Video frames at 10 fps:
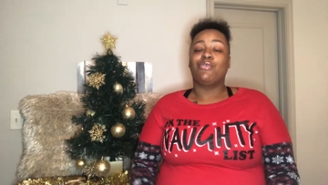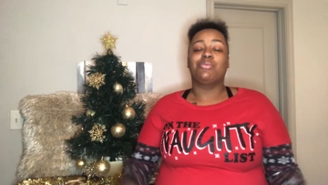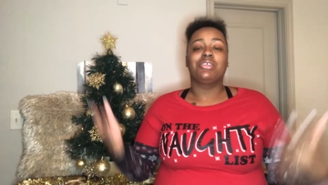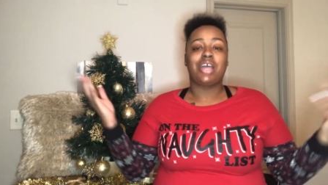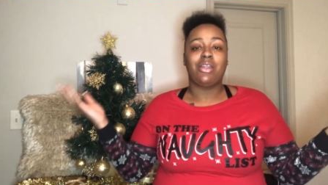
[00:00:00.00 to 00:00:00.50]
from
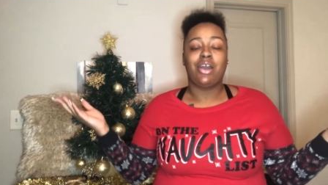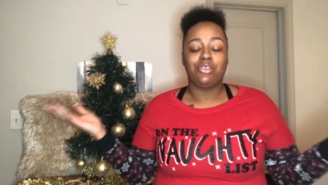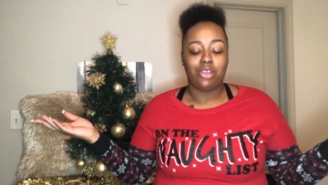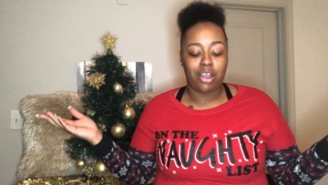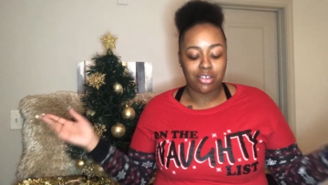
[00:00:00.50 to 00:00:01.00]
the title i know
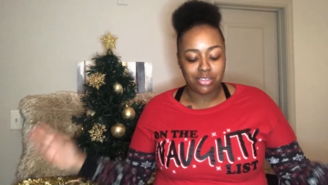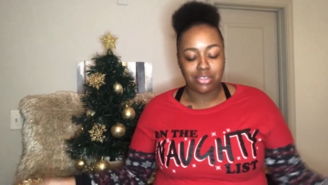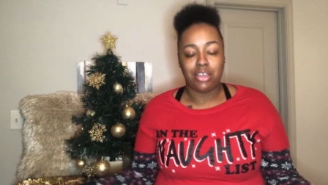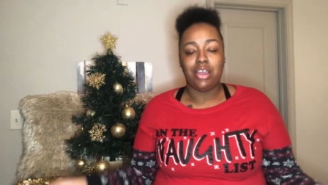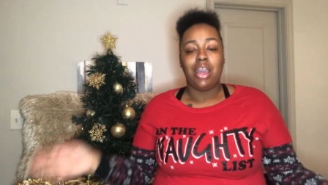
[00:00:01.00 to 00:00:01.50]
y'all can
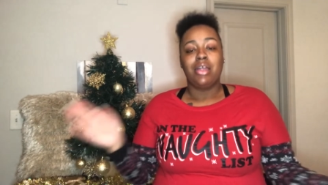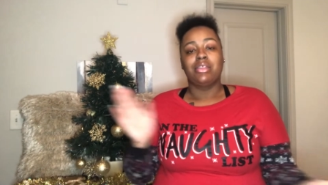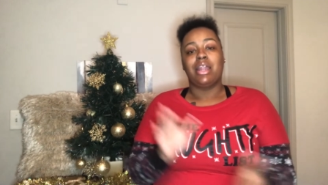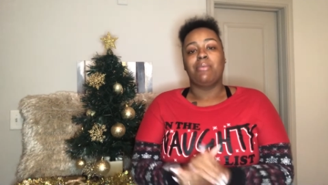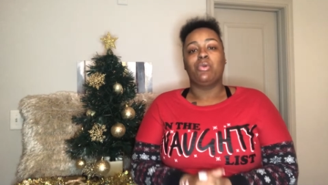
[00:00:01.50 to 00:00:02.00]
see
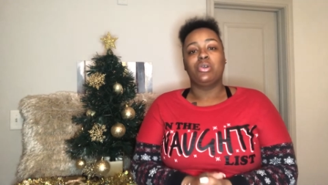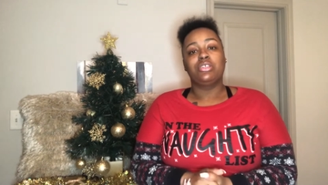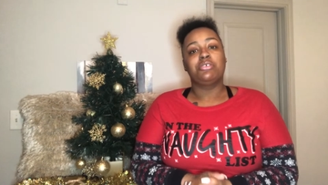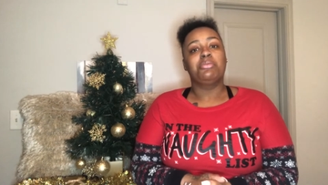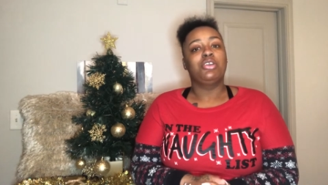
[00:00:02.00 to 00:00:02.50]
that i'm going
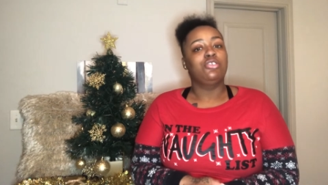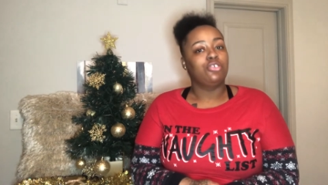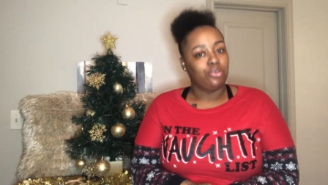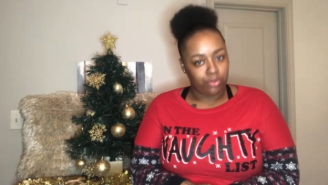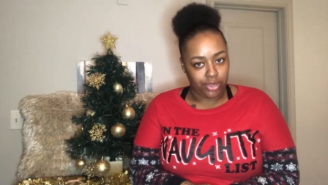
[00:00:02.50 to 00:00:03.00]
to be
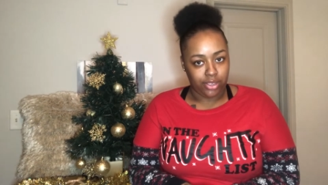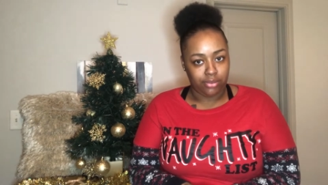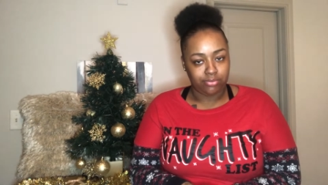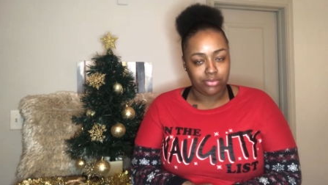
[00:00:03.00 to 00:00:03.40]
doing